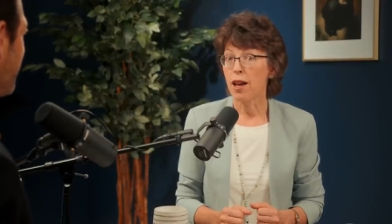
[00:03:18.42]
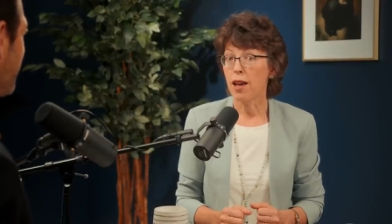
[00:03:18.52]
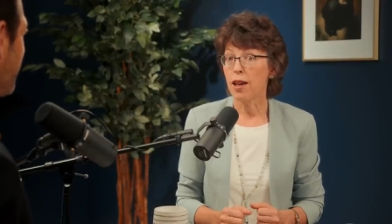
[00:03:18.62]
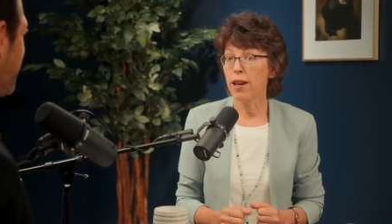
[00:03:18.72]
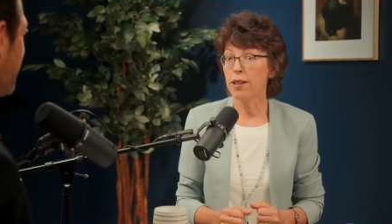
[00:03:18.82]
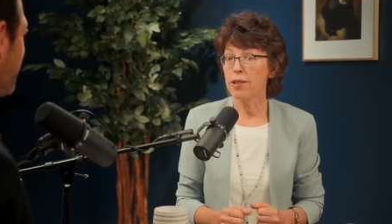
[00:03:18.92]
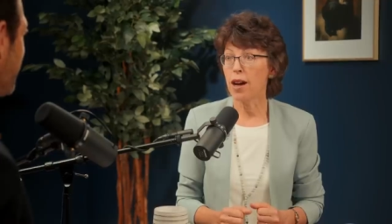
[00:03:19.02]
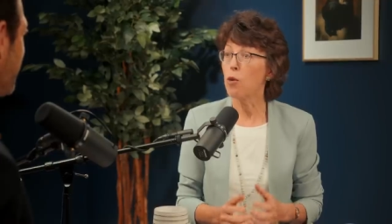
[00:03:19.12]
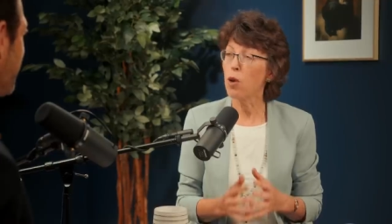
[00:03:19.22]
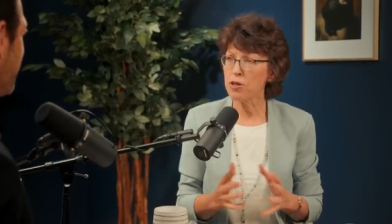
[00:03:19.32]
And
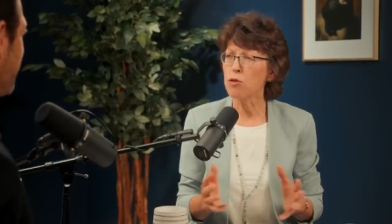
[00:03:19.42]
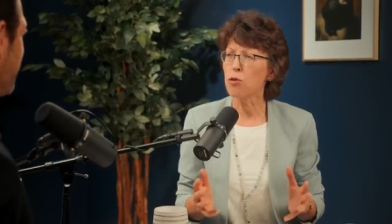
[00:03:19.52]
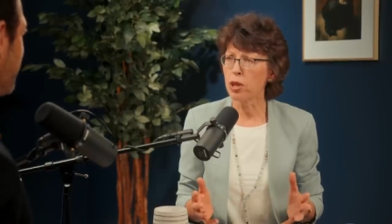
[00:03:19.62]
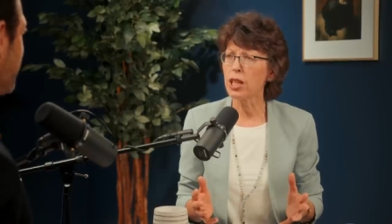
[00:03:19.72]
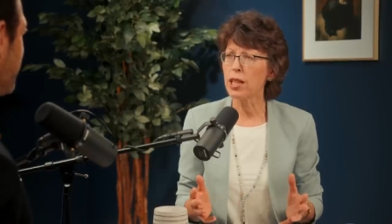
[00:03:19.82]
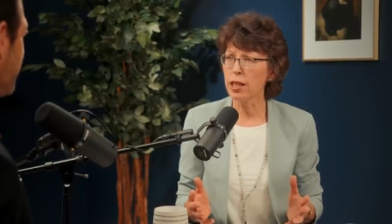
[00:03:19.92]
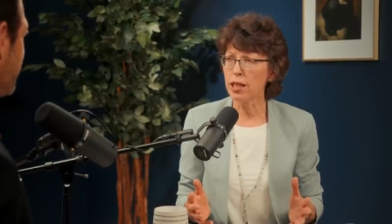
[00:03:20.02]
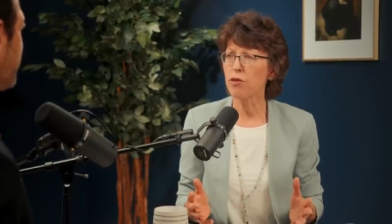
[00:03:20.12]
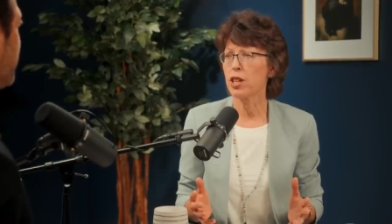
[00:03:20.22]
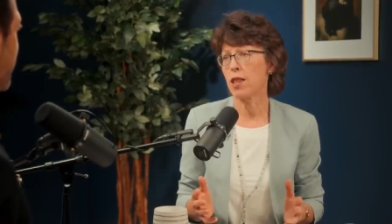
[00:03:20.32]
I wasn't really
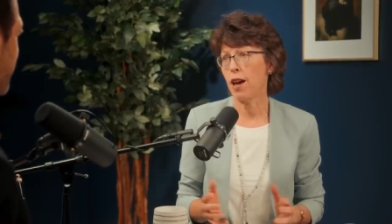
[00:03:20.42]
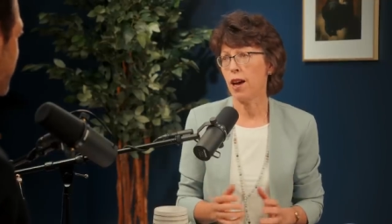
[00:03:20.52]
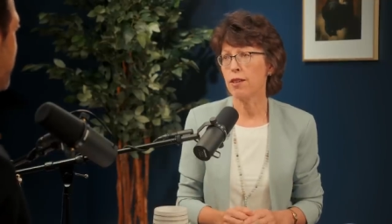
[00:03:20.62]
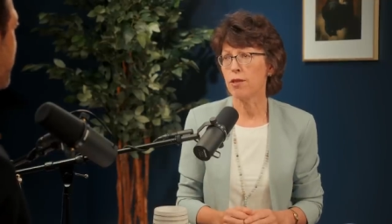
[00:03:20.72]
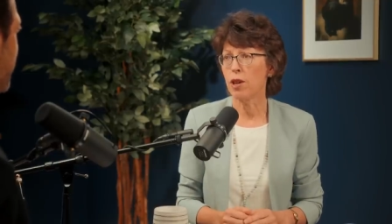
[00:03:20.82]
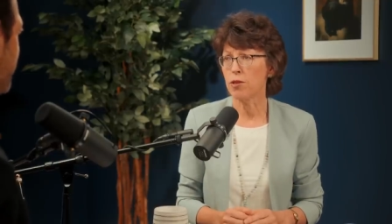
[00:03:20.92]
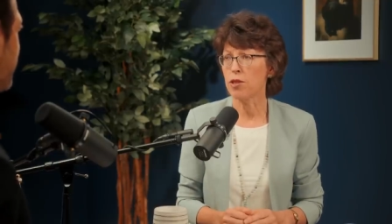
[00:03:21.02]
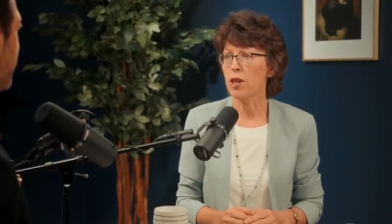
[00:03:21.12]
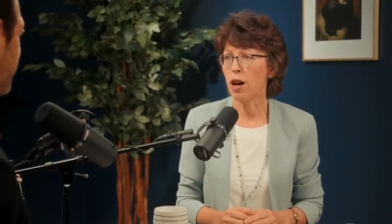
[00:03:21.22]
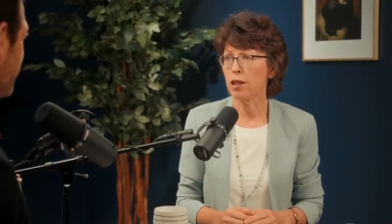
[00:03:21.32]
living that when I was
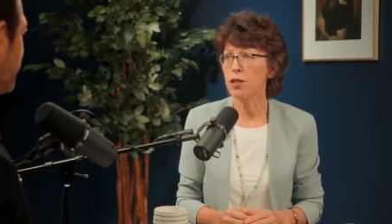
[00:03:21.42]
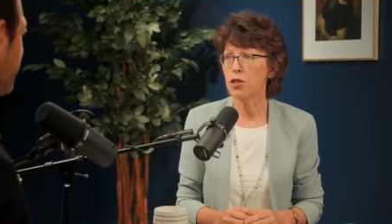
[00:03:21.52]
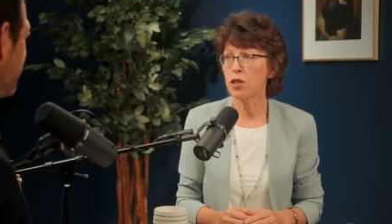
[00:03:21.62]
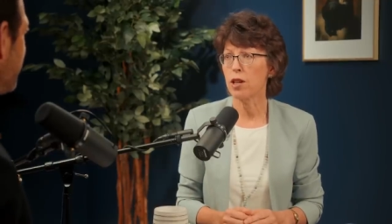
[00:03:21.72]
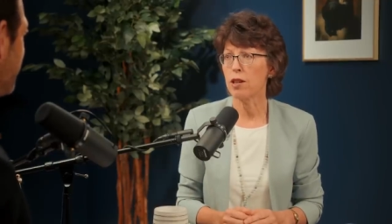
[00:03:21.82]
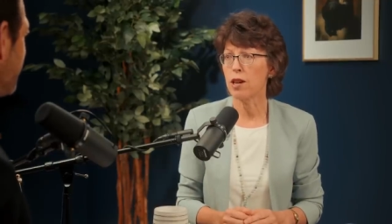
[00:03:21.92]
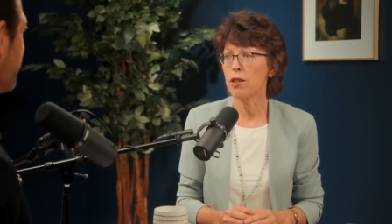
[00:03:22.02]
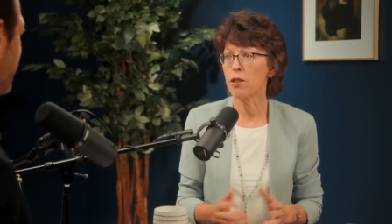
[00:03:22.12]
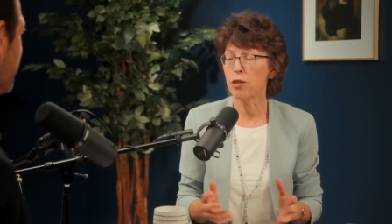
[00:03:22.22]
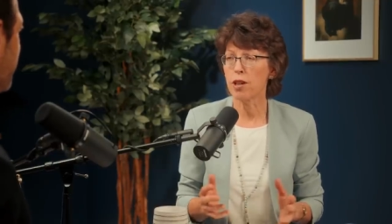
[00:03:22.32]
in college mm-hmm. at, at,
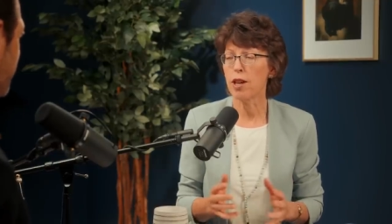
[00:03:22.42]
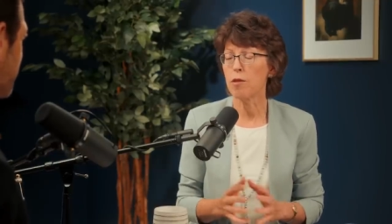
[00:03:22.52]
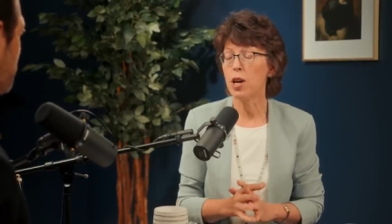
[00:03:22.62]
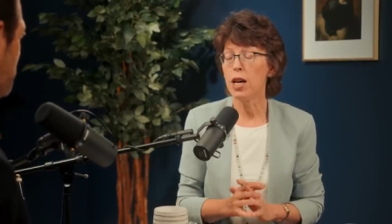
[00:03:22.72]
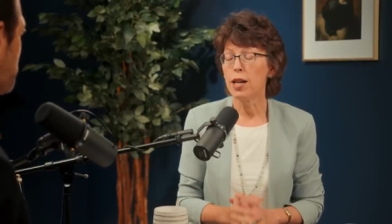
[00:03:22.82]
Notre Dame.